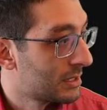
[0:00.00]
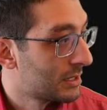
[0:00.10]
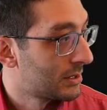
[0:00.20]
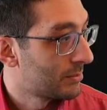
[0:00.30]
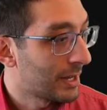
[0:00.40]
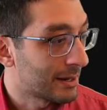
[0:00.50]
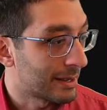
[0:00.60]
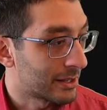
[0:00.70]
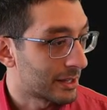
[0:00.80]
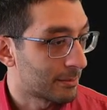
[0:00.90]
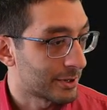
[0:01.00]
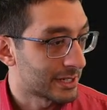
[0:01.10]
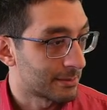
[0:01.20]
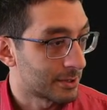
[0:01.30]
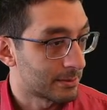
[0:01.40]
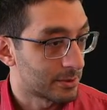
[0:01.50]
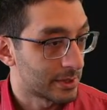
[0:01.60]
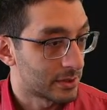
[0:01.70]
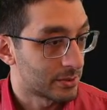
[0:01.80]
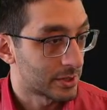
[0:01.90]
Well, anyway, they're pretty similar between the
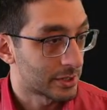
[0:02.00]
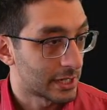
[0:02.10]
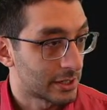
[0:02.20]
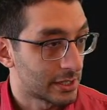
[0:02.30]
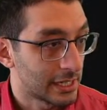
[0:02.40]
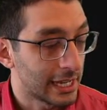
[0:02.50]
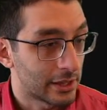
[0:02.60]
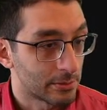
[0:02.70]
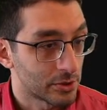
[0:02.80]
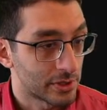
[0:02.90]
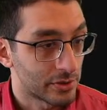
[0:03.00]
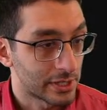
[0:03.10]
2 search engines. And yeah, they're mostly treasure